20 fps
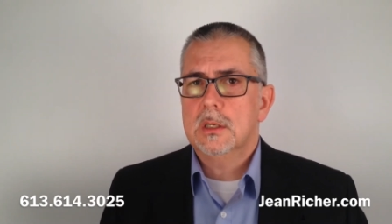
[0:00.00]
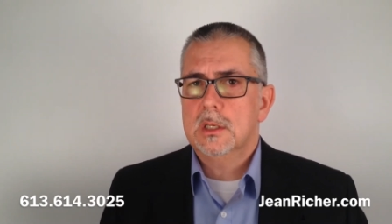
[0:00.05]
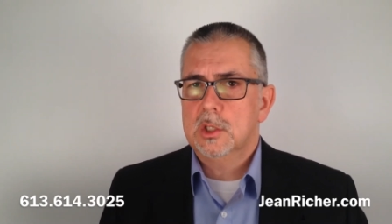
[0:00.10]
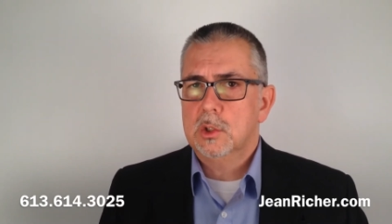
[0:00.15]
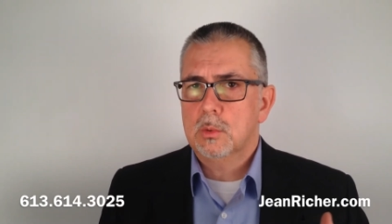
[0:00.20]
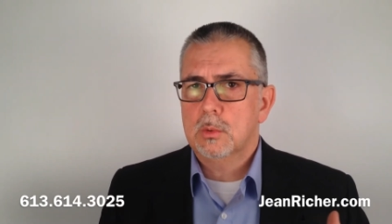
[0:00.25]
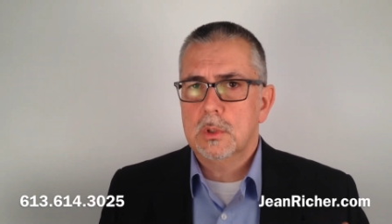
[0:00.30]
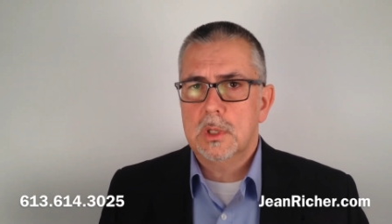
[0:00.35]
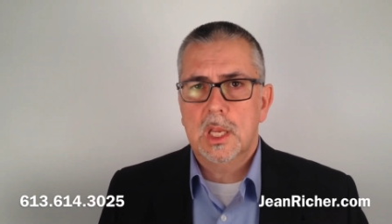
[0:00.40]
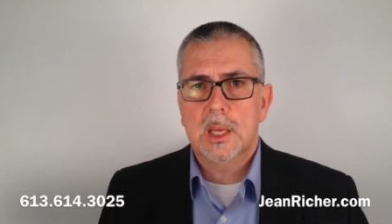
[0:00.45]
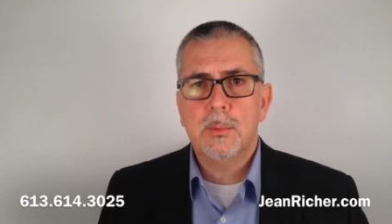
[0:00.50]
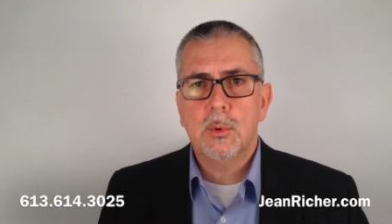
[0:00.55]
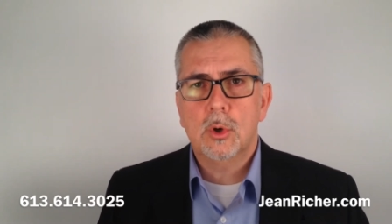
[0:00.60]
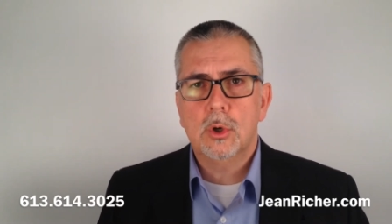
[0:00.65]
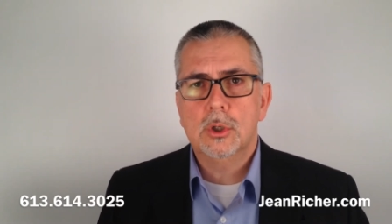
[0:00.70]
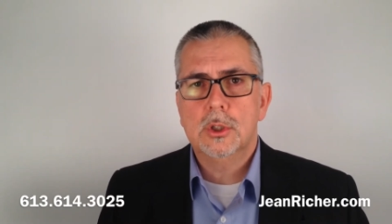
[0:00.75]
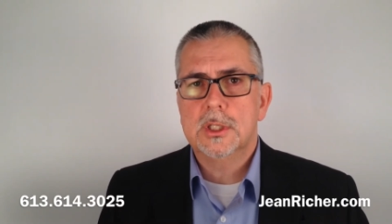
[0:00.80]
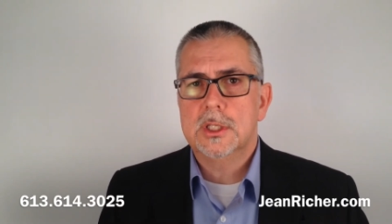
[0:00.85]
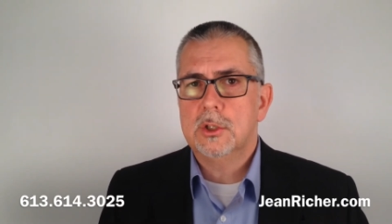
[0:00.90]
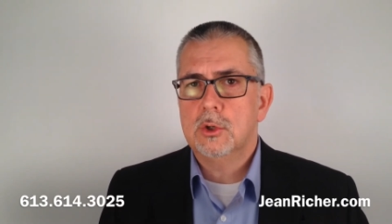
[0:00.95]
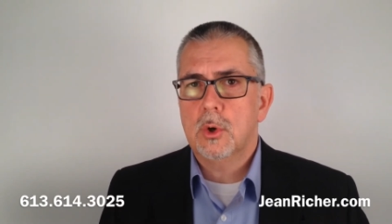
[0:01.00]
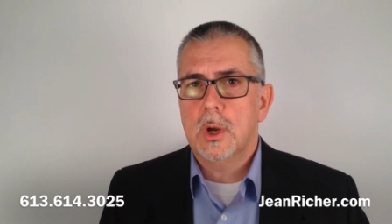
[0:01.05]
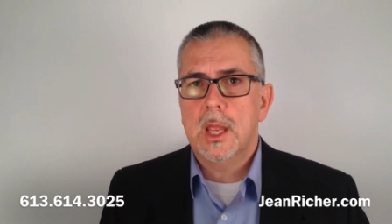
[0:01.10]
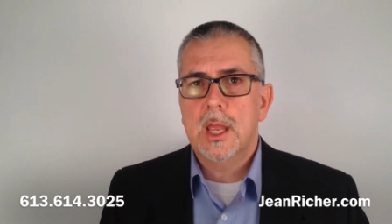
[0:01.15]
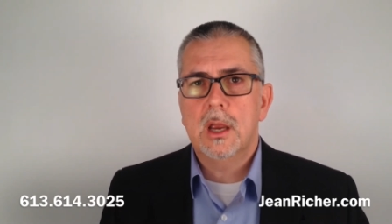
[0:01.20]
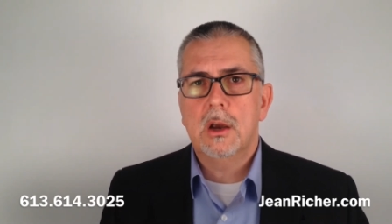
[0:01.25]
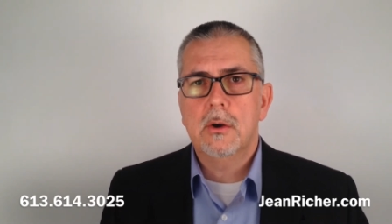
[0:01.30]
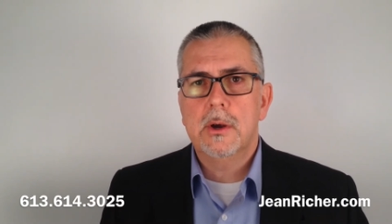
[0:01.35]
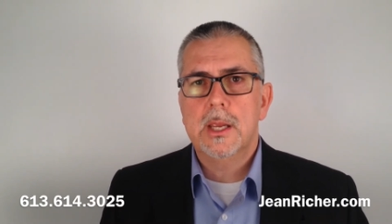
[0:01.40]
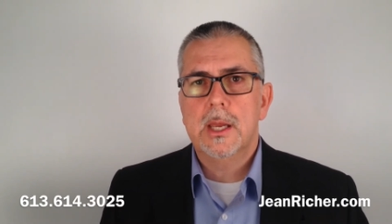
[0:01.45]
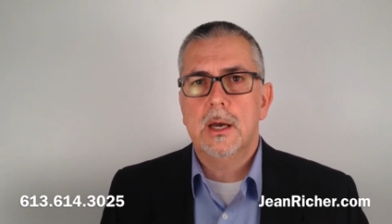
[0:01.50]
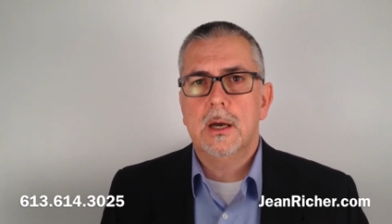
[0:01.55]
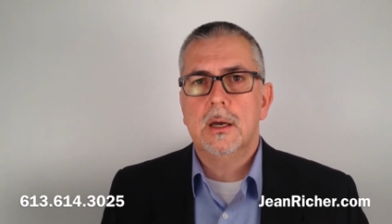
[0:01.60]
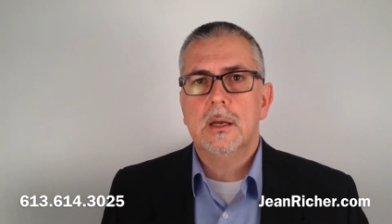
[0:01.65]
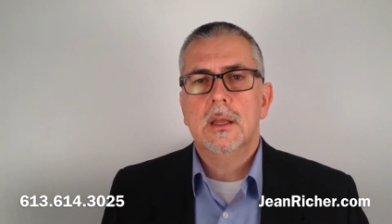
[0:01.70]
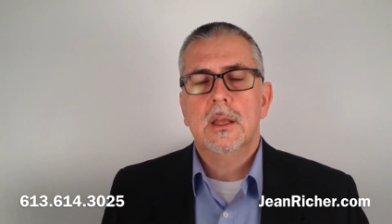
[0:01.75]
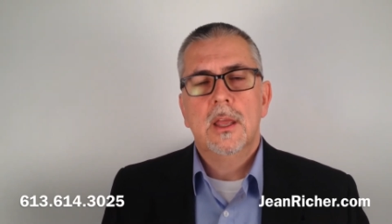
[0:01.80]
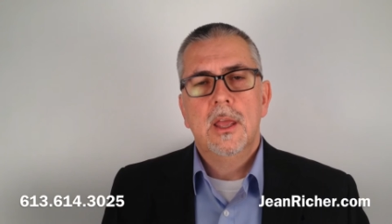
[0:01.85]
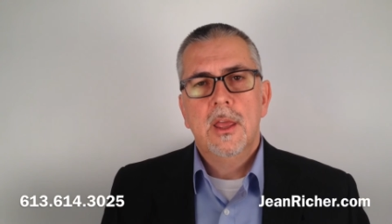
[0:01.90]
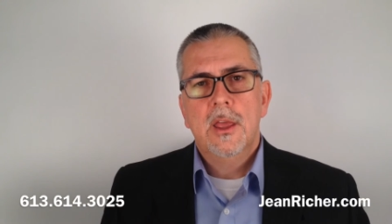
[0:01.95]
in your neighborhood, in your area,